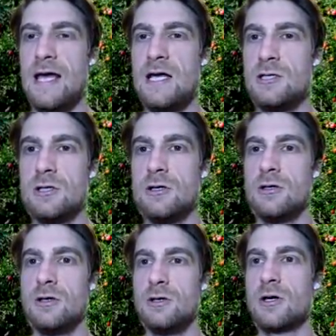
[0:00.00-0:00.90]
And
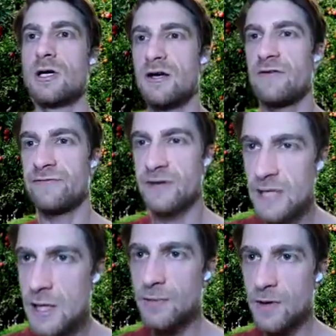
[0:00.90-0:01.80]
you're going to
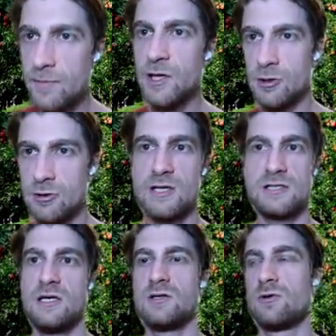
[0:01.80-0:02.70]
keep coming
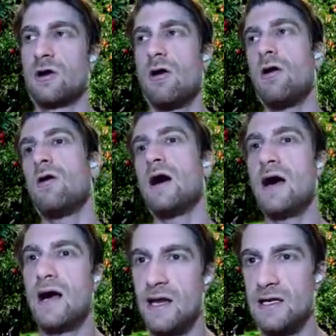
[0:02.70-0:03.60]
across things where you go,
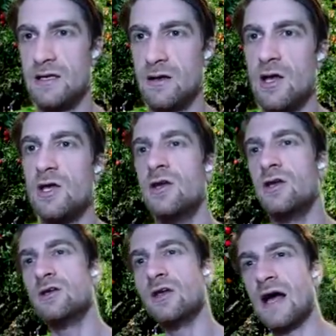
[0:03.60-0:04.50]
oh, I
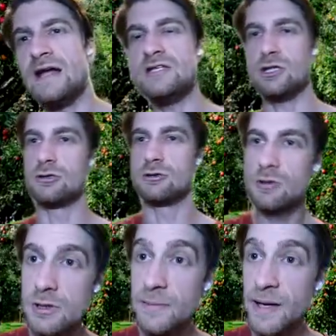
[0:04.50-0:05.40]
need to
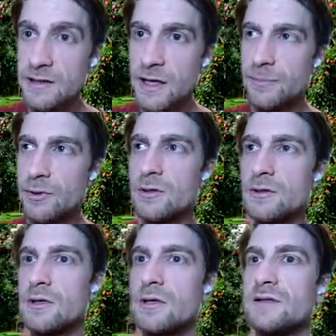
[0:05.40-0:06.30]
learn about that
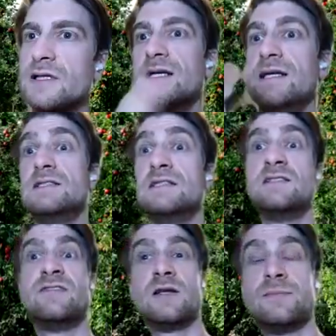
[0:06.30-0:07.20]
protocol, then I need to
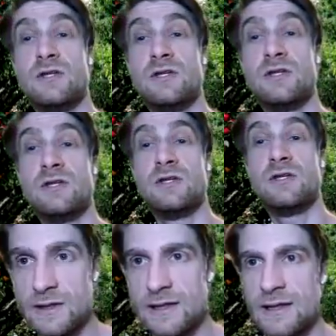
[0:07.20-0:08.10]
develop the
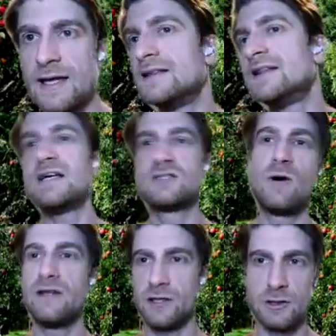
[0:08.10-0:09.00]
tooling, and
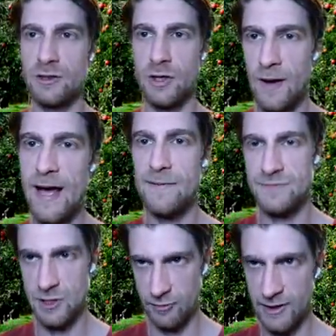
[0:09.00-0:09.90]
that's why there are no
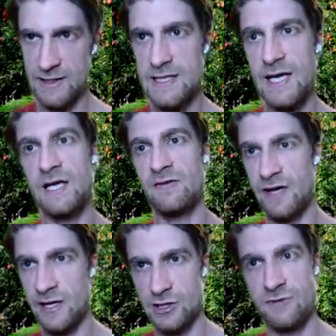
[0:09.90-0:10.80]
apps that really take
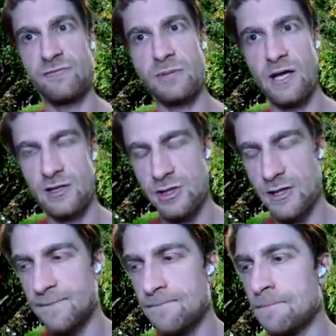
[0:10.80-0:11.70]
advantage of blockchain.